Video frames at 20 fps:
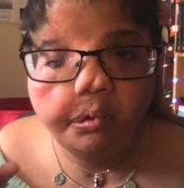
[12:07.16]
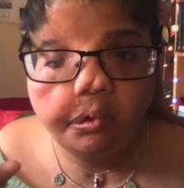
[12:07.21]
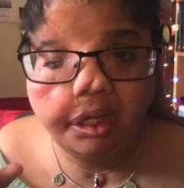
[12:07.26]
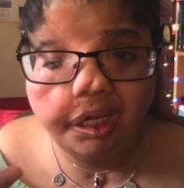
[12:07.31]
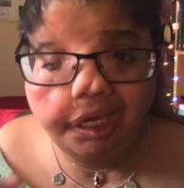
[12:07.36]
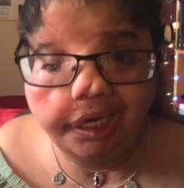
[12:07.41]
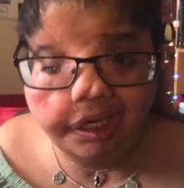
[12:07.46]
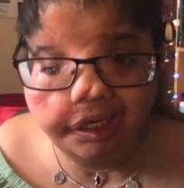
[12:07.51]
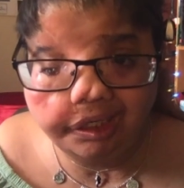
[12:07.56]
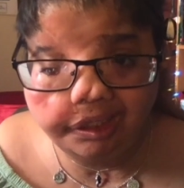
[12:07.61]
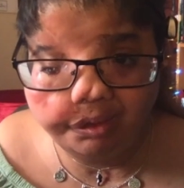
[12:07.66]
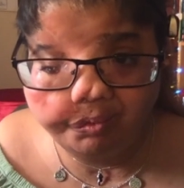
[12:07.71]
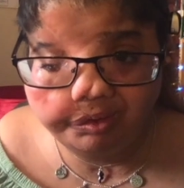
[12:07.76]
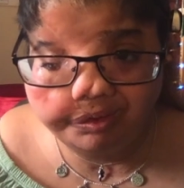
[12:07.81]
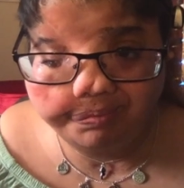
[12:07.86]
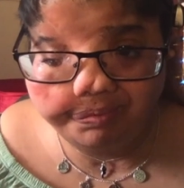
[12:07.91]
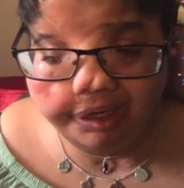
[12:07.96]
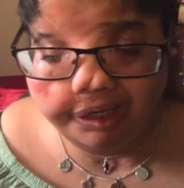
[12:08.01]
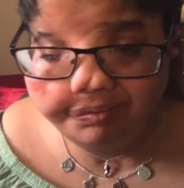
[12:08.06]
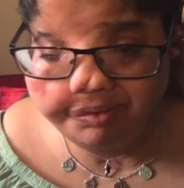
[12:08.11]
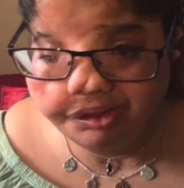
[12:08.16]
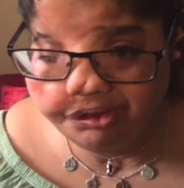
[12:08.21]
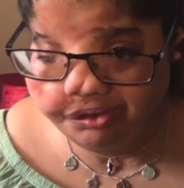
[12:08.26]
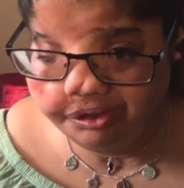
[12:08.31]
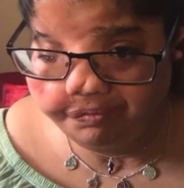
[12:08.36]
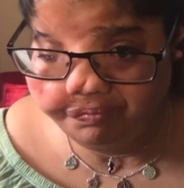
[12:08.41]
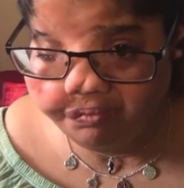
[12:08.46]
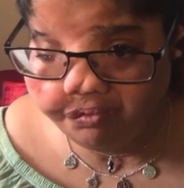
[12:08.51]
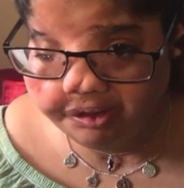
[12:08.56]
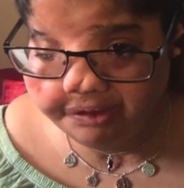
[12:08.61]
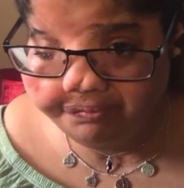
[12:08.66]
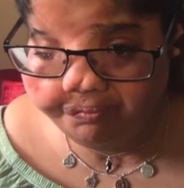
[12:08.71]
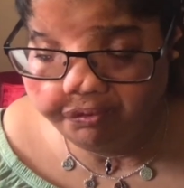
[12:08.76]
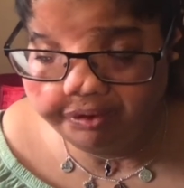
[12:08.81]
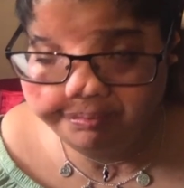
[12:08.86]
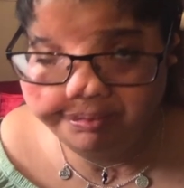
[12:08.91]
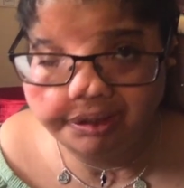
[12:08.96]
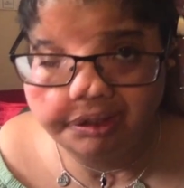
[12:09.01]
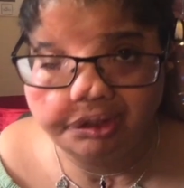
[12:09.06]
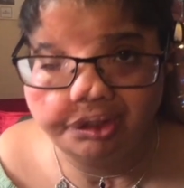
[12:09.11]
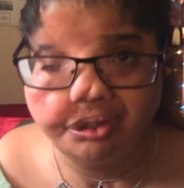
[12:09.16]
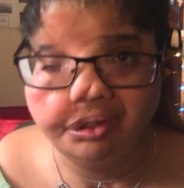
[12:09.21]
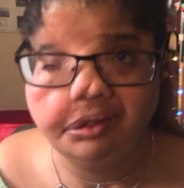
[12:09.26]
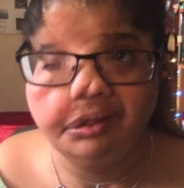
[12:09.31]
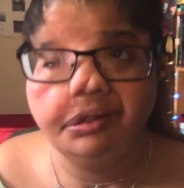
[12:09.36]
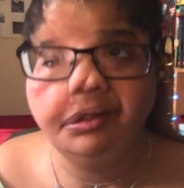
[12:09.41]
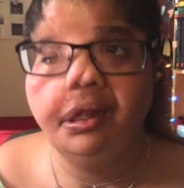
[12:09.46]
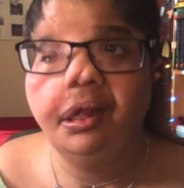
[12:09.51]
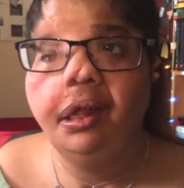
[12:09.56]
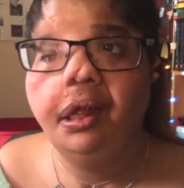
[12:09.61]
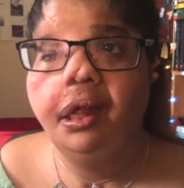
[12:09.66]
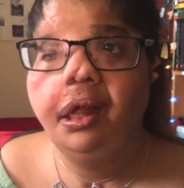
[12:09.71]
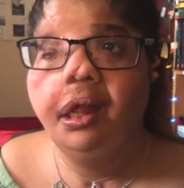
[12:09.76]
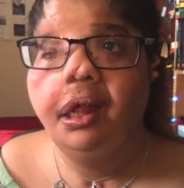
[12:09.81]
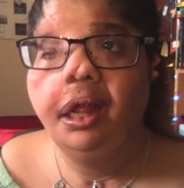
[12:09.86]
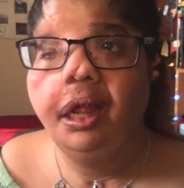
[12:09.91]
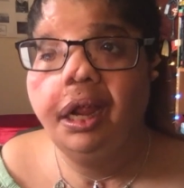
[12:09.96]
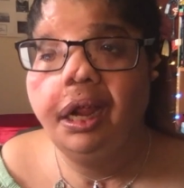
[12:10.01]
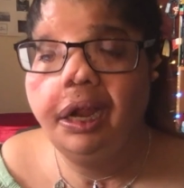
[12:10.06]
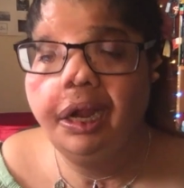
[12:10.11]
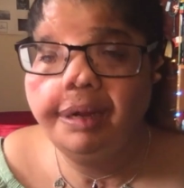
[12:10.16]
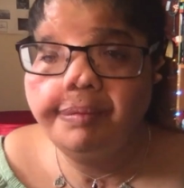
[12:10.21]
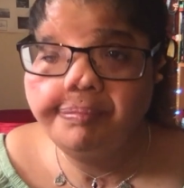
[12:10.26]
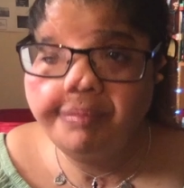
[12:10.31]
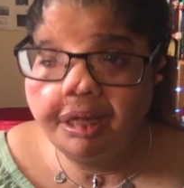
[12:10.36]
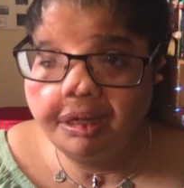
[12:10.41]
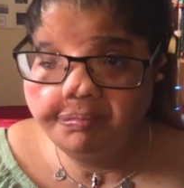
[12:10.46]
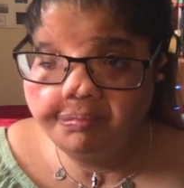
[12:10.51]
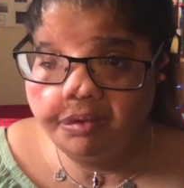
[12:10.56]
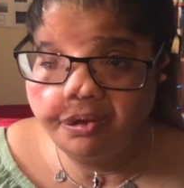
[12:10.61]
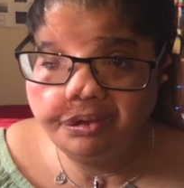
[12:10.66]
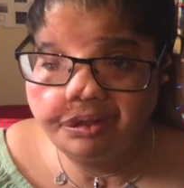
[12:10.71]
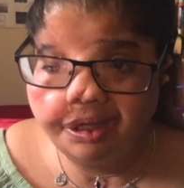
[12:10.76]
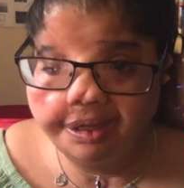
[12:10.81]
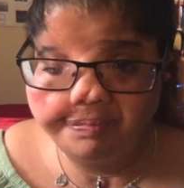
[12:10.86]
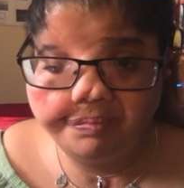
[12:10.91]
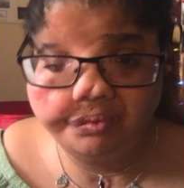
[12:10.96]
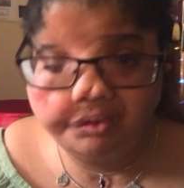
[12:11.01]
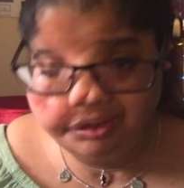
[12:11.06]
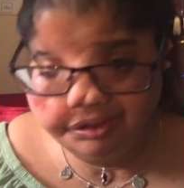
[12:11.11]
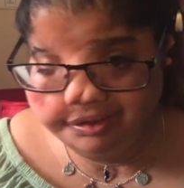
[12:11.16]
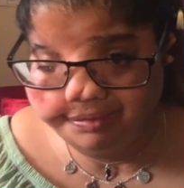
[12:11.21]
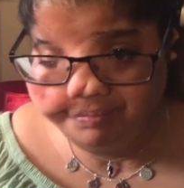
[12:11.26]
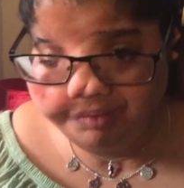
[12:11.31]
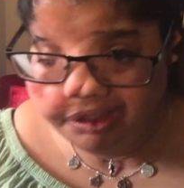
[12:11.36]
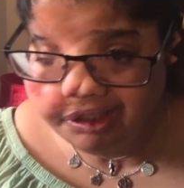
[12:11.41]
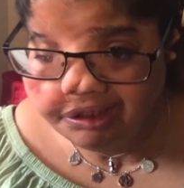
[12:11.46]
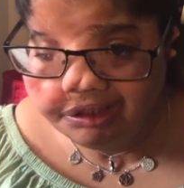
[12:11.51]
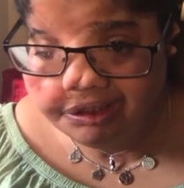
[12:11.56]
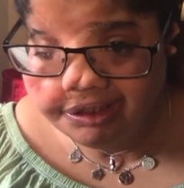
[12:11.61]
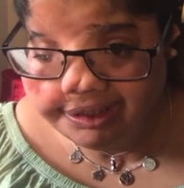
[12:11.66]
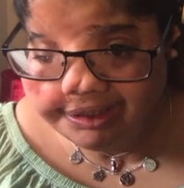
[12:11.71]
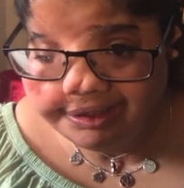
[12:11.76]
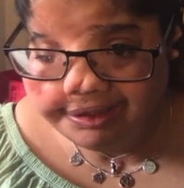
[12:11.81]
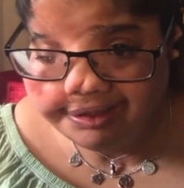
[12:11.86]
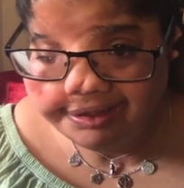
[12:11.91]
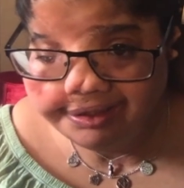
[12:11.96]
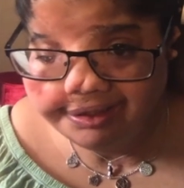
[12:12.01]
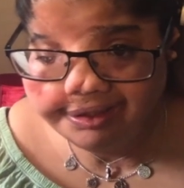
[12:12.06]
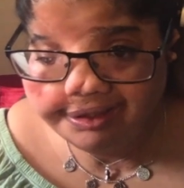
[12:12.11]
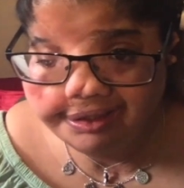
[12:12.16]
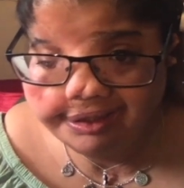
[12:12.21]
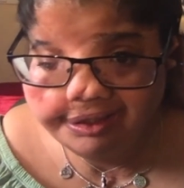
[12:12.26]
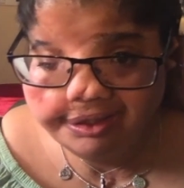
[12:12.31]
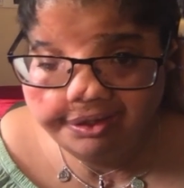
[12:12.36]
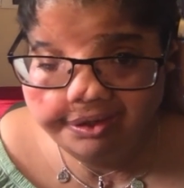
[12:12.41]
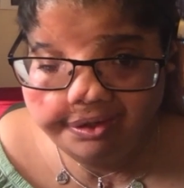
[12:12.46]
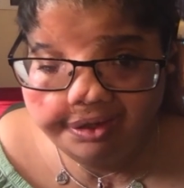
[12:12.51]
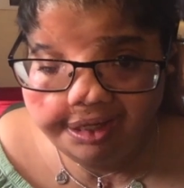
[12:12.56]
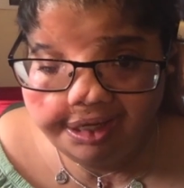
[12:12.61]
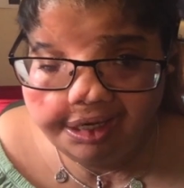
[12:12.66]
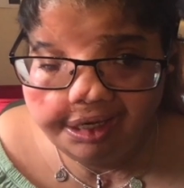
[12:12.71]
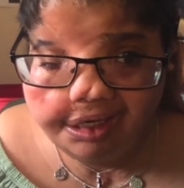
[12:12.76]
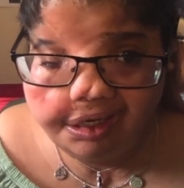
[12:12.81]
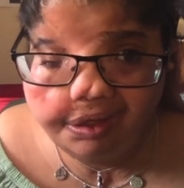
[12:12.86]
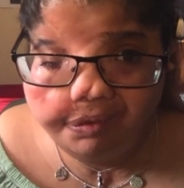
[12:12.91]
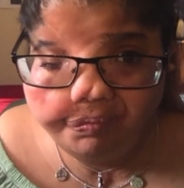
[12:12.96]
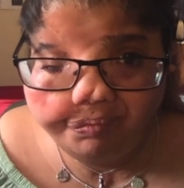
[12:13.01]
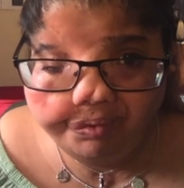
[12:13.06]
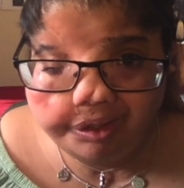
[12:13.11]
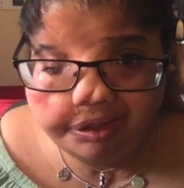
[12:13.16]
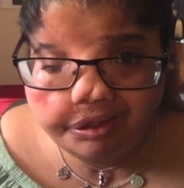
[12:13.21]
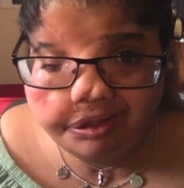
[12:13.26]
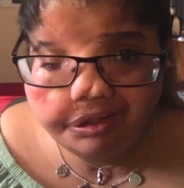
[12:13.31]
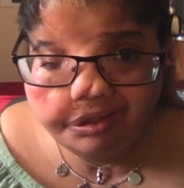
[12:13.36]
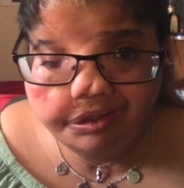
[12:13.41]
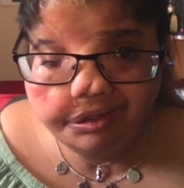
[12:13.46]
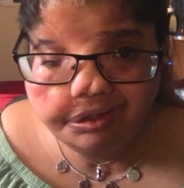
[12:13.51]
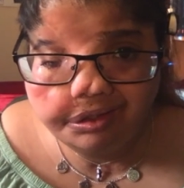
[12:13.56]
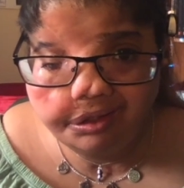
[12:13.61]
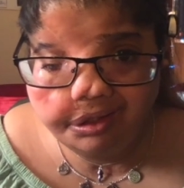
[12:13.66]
it was 544 pages. In my most humblest opinion, if it's